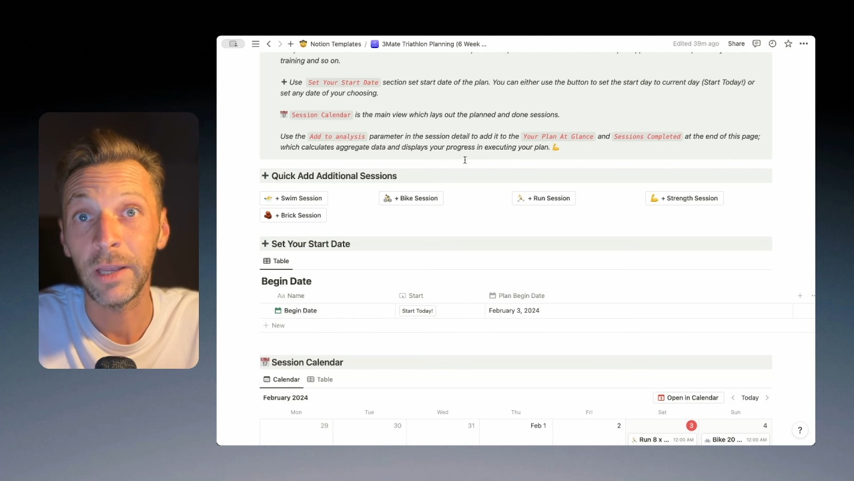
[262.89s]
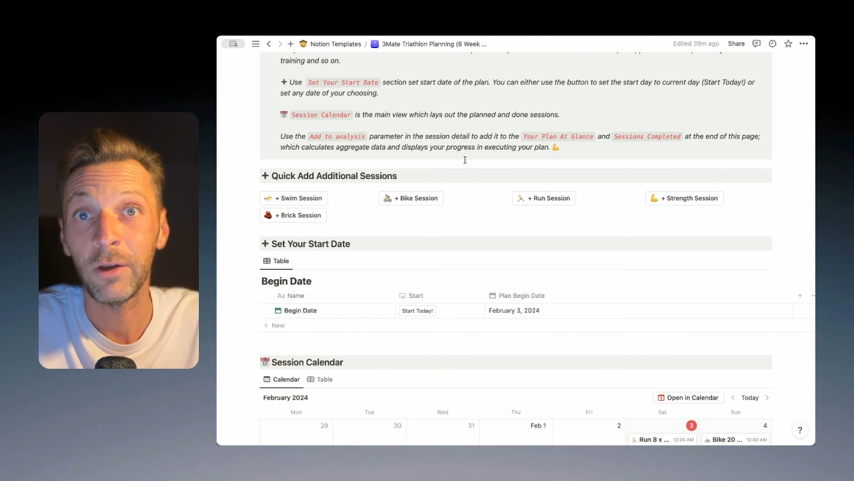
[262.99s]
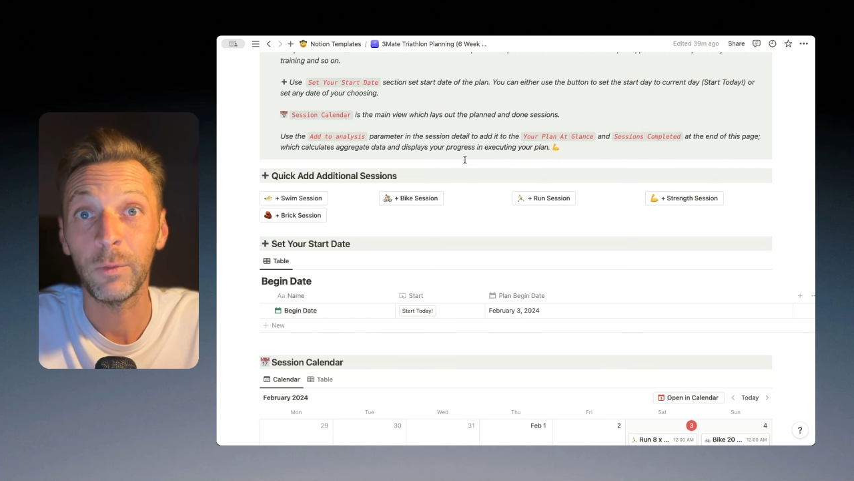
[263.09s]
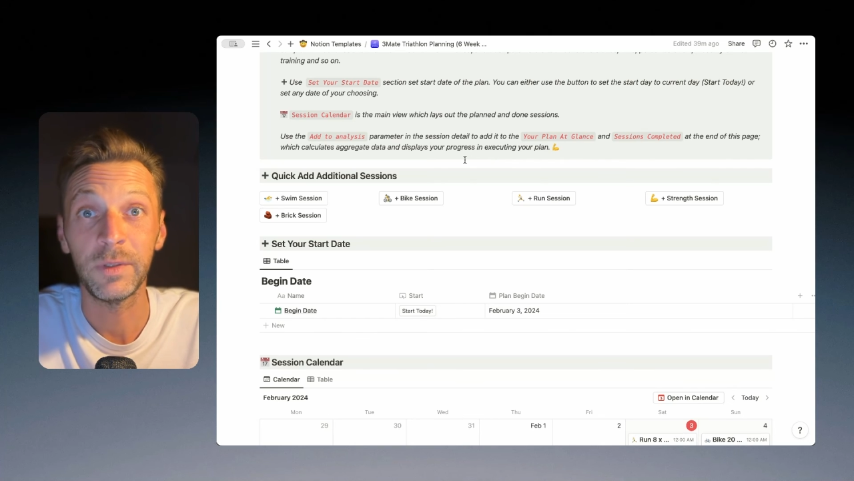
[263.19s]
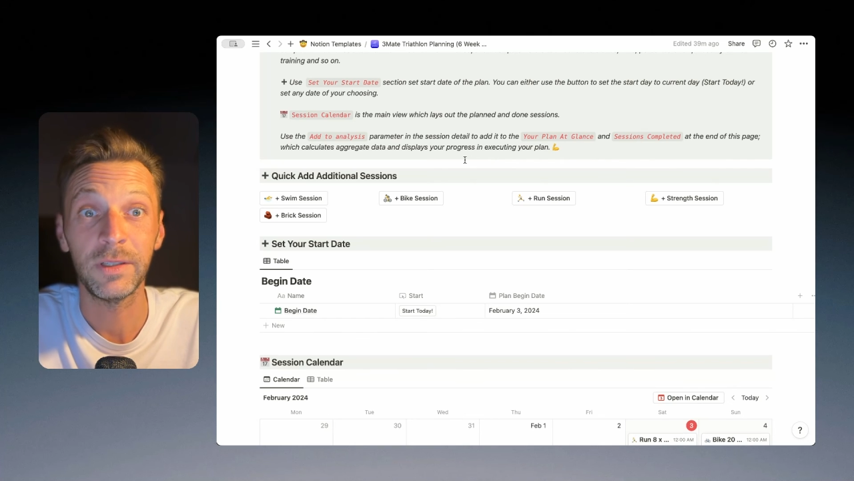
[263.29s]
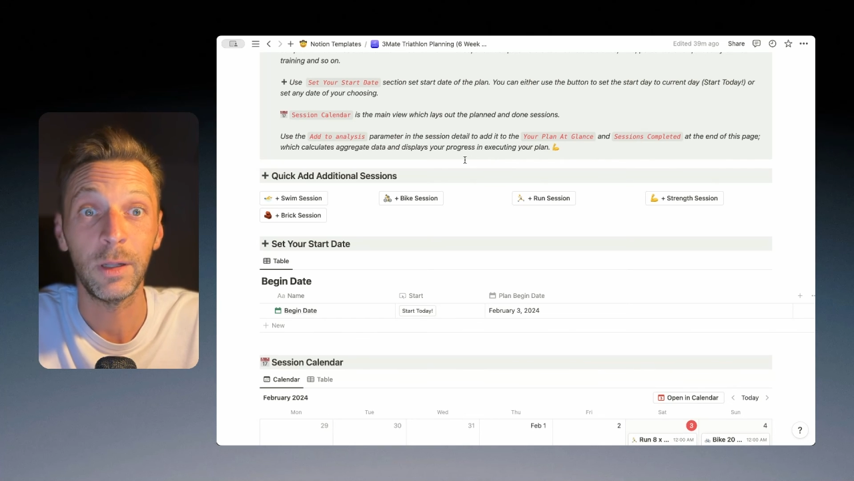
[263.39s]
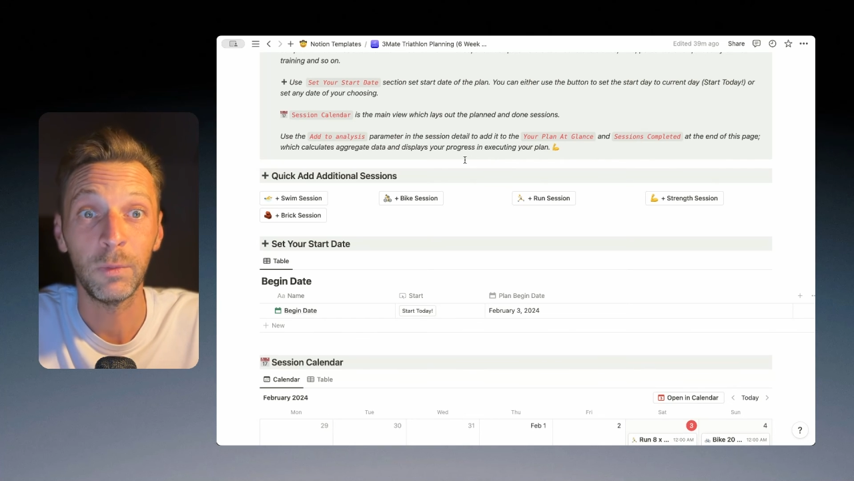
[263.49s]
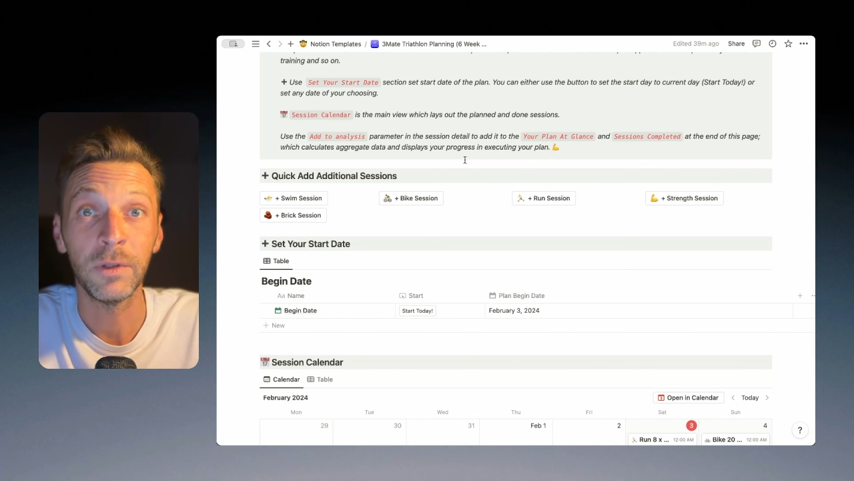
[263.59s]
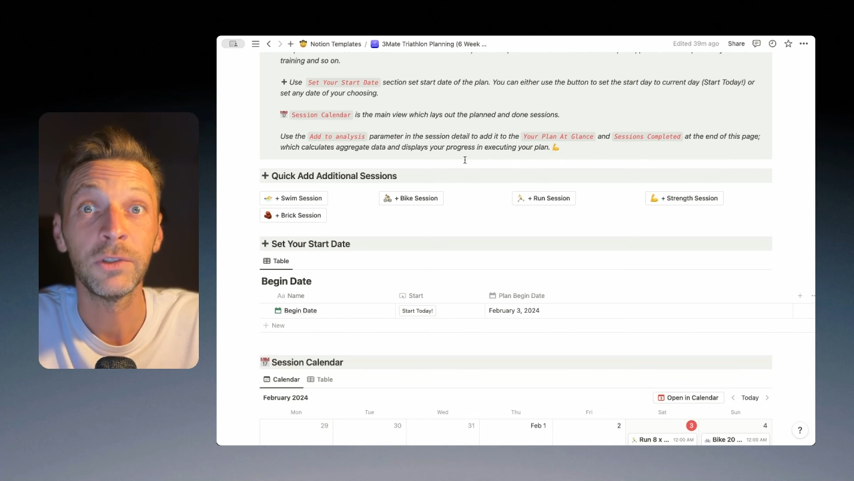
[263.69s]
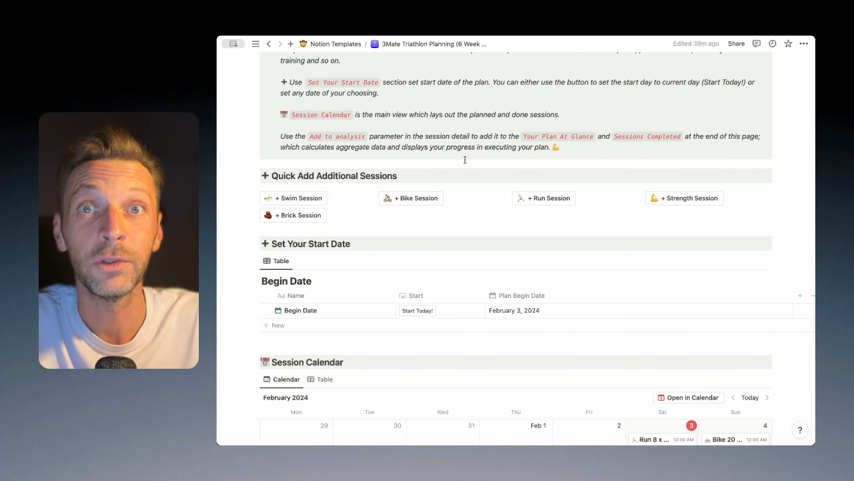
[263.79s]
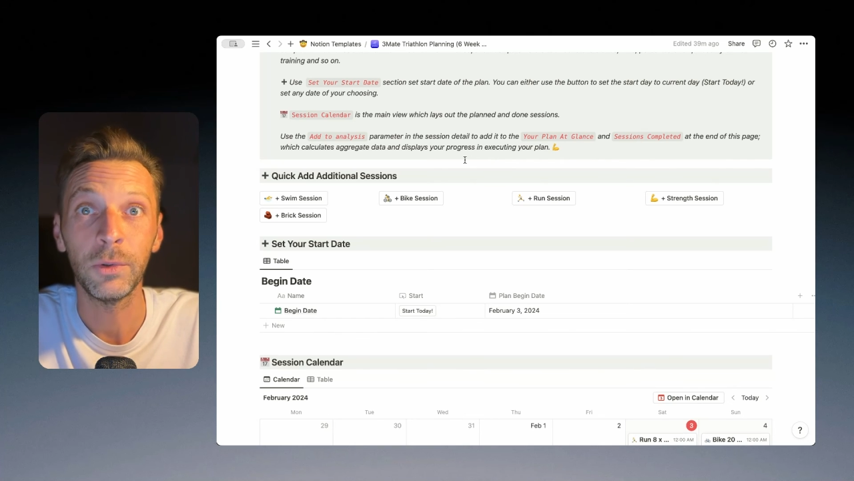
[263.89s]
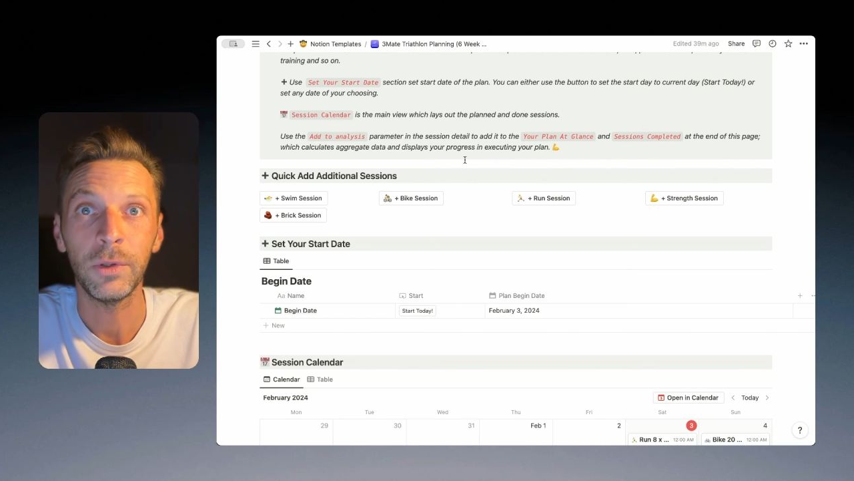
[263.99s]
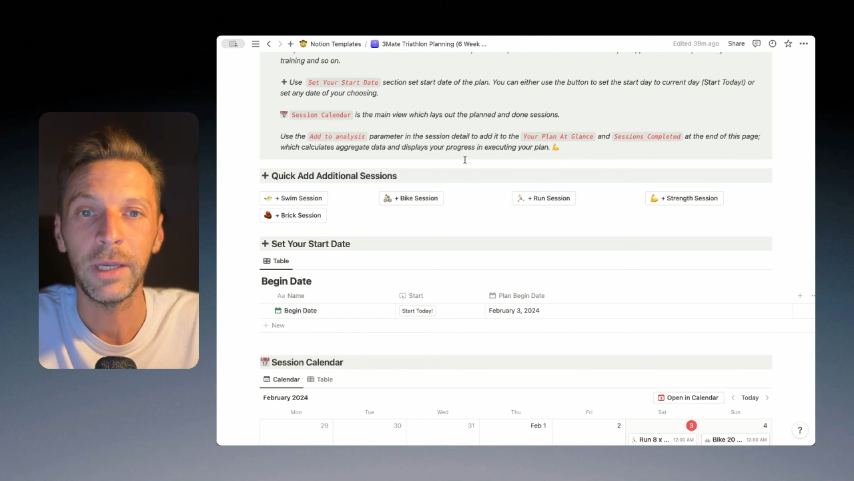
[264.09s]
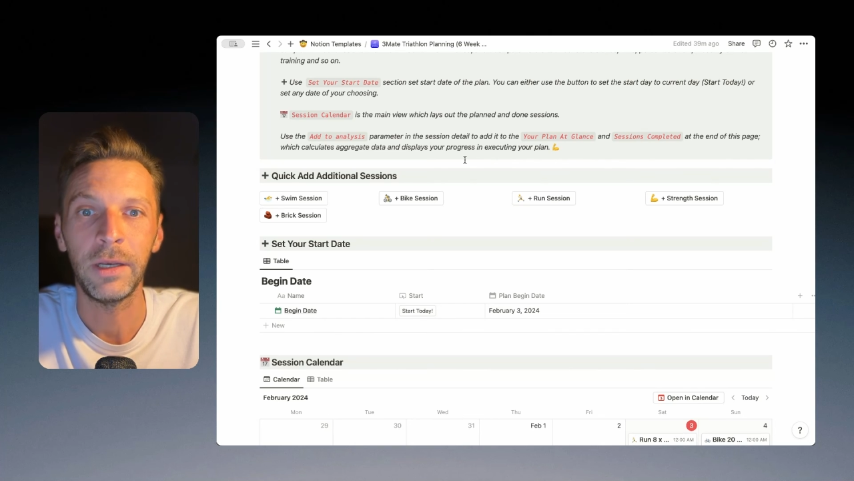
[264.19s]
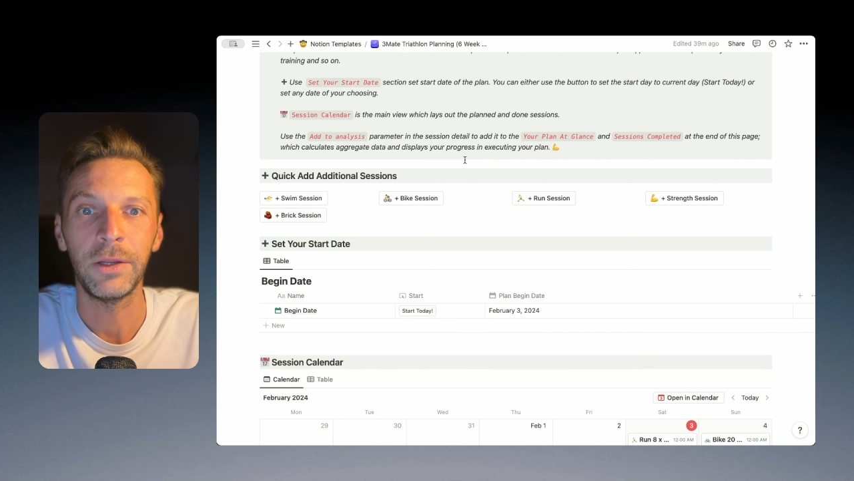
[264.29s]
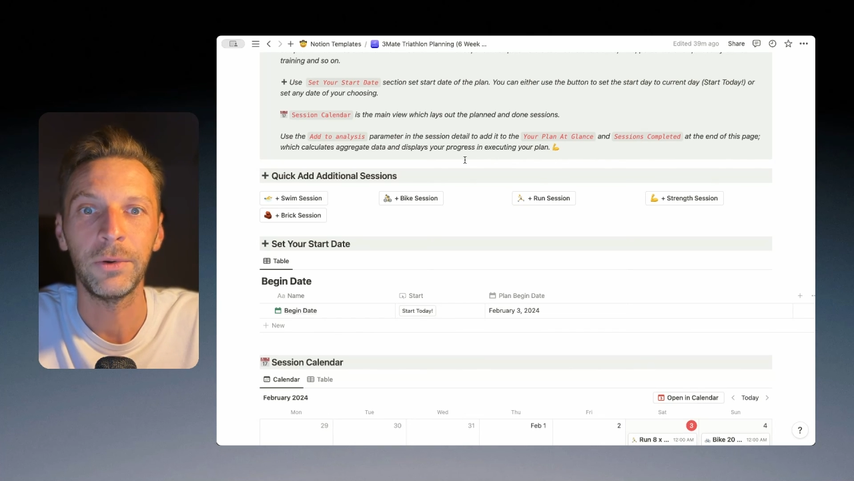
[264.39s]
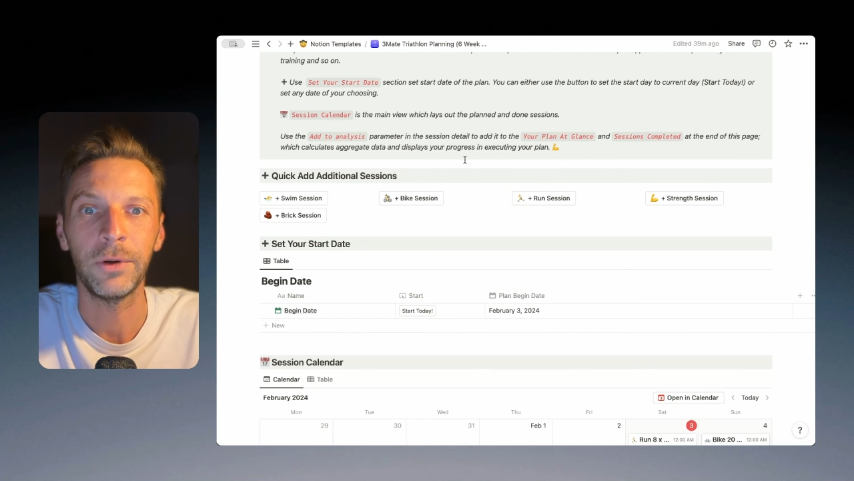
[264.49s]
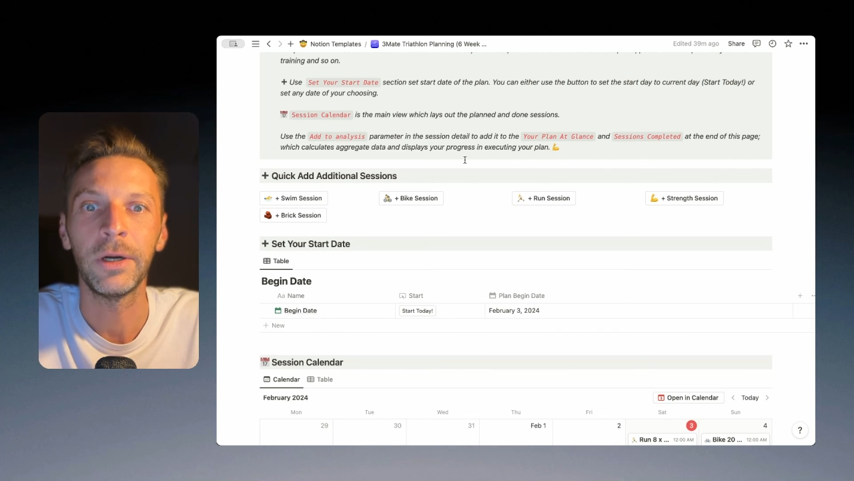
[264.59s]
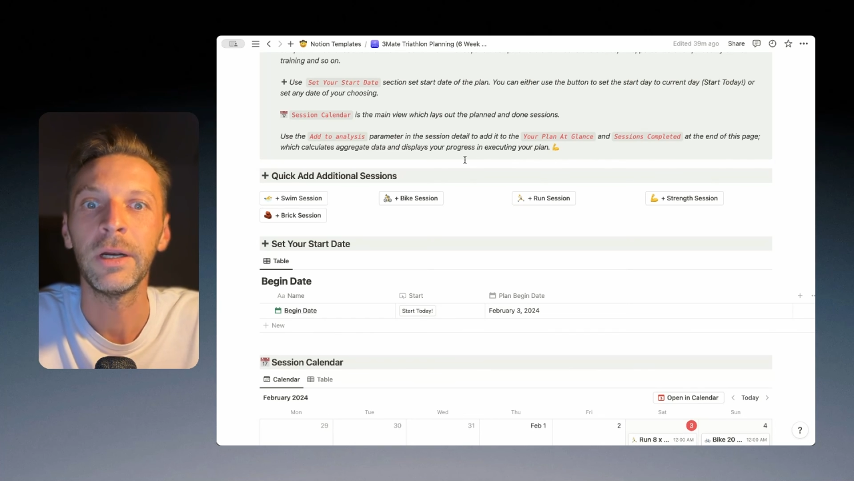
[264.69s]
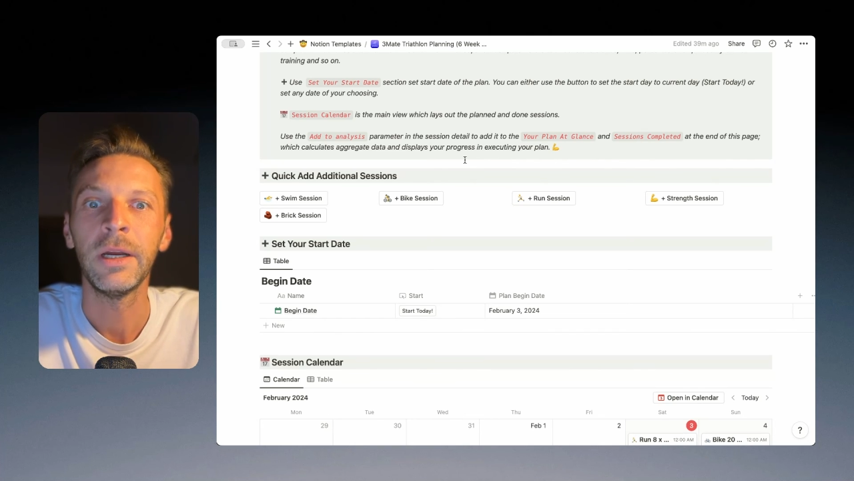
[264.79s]
I hope it's a helpful tool in
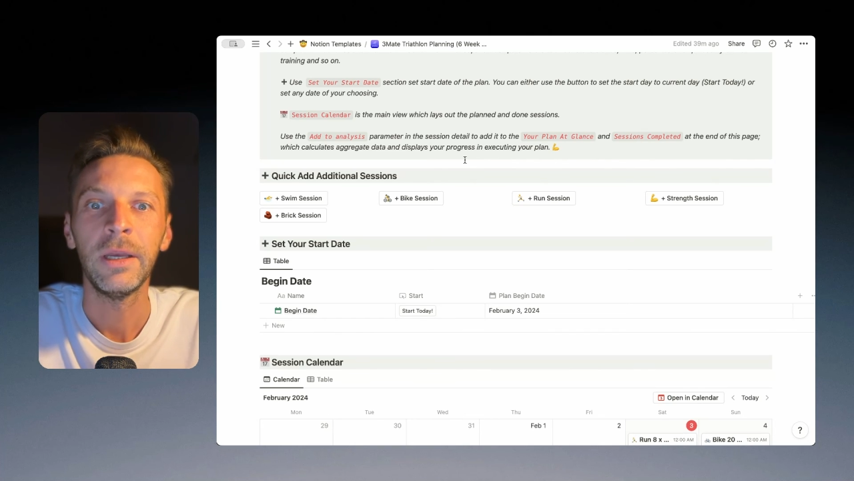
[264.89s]
your